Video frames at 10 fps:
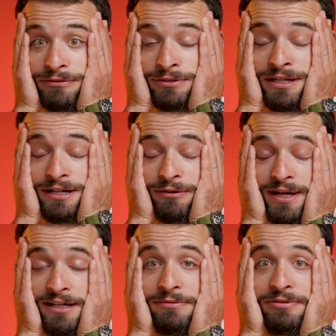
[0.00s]
We're not at a
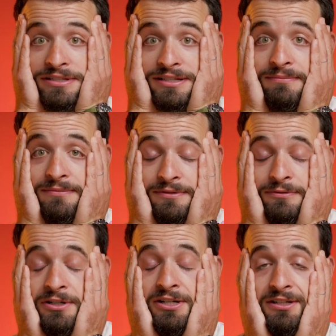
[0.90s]
wax museum.
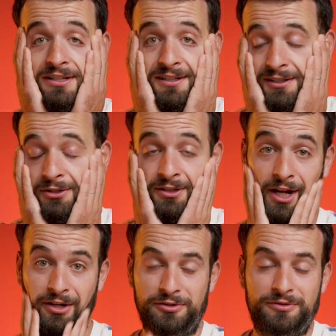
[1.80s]
We're here to learn
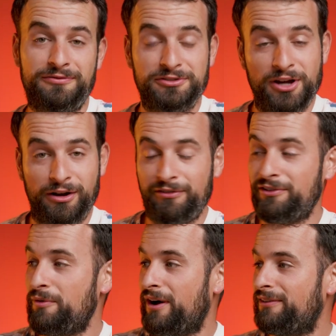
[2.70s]
how to do
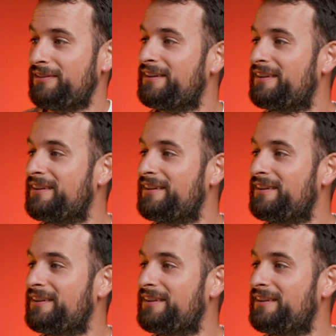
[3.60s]
photography well.